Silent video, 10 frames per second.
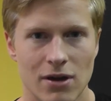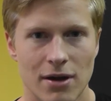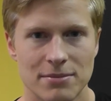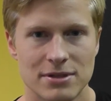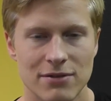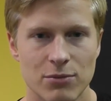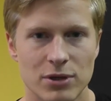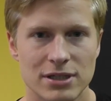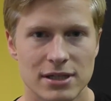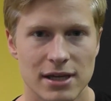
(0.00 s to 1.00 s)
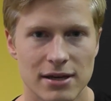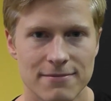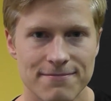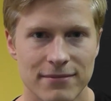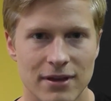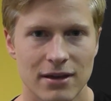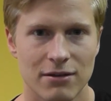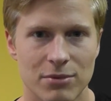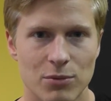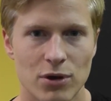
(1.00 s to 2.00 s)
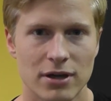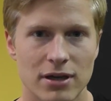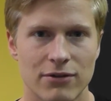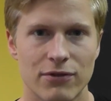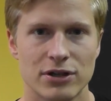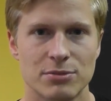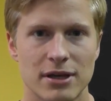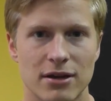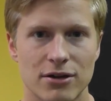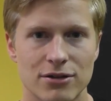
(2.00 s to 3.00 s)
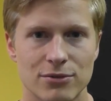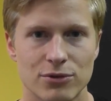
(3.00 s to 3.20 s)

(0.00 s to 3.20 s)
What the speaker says: I'm 7 weeks in and I've been working at Fleishman-Hillard,